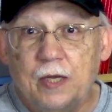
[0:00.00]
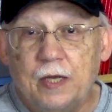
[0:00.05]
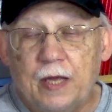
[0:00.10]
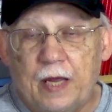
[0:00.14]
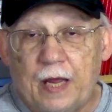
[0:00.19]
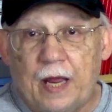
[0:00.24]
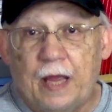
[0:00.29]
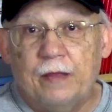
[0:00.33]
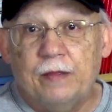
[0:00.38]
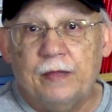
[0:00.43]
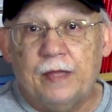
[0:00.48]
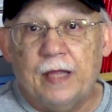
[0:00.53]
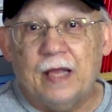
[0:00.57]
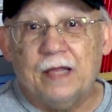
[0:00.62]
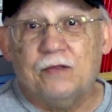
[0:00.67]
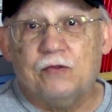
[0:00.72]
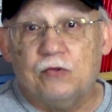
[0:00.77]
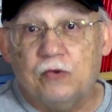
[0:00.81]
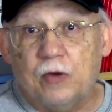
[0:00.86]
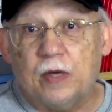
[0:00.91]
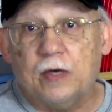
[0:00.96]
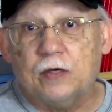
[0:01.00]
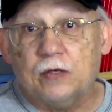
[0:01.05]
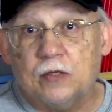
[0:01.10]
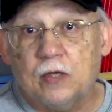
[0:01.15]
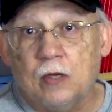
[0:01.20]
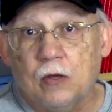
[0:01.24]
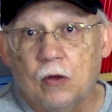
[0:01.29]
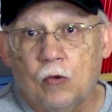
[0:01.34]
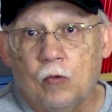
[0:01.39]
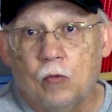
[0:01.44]
and that triggers
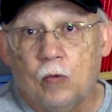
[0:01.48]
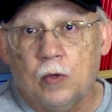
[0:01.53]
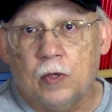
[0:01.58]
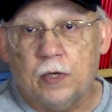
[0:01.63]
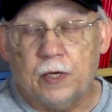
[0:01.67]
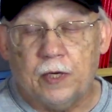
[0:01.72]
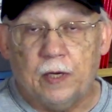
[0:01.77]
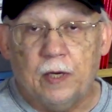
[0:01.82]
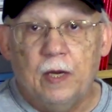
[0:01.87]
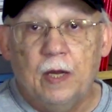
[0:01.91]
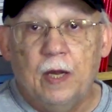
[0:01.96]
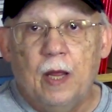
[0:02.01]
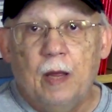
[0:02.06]
the low warning.